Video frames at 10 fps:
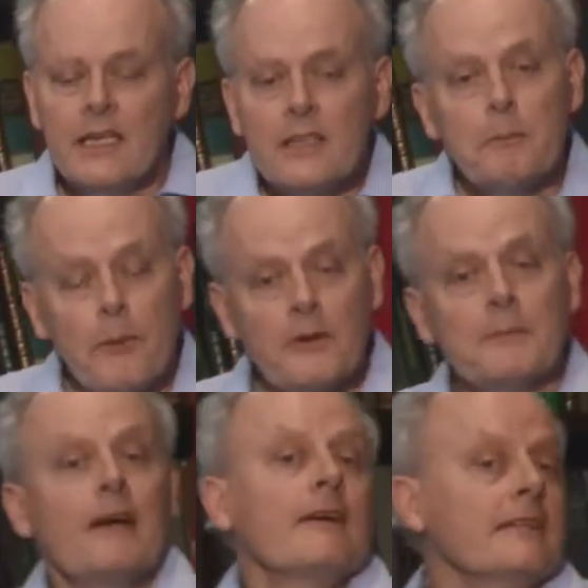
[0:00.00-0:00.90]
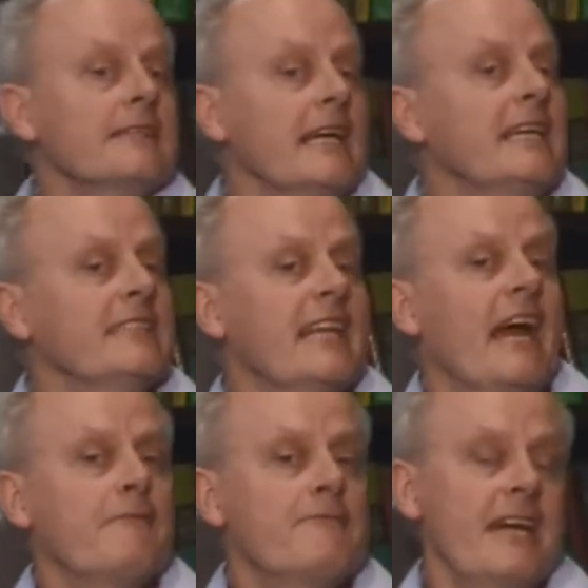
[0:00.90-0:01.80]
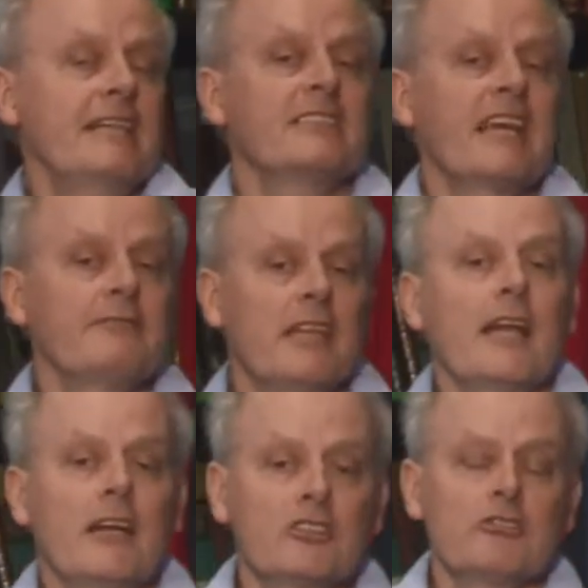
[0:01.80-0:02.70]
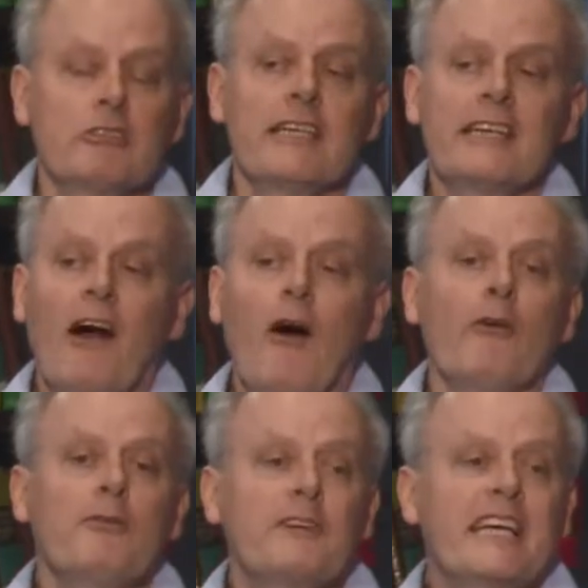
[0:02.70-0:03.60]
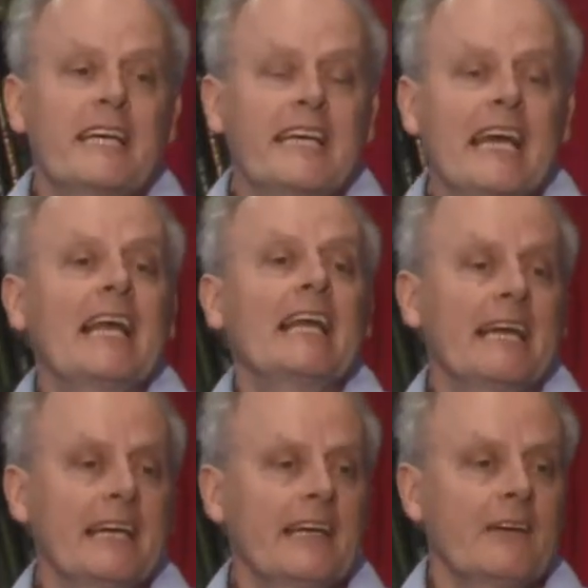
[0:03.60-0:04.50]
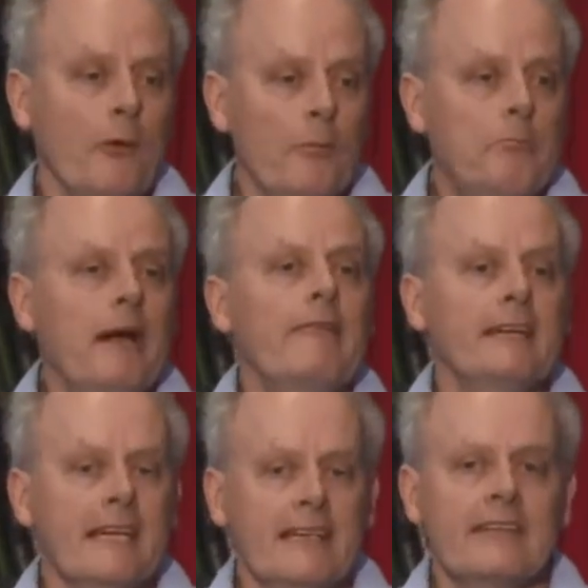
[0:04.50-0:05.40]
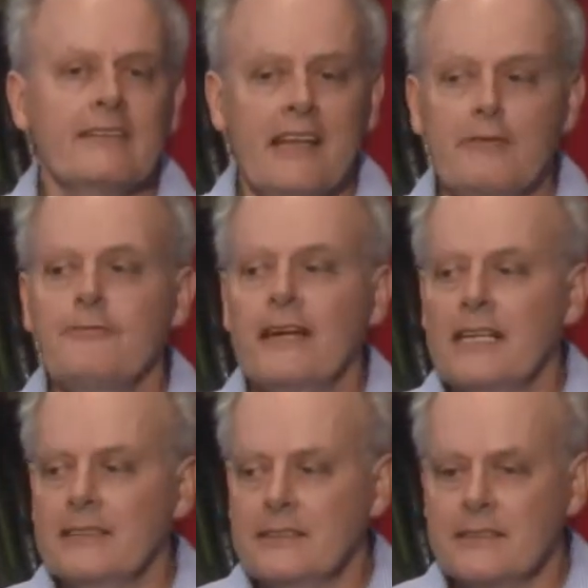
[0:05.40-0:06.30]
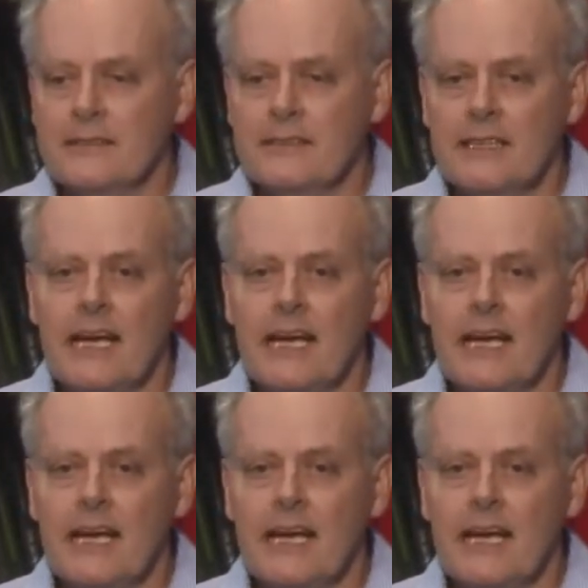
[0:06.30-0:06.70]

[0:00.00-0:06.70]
The bottom line is that vets have the luxury of killing or burying their failures.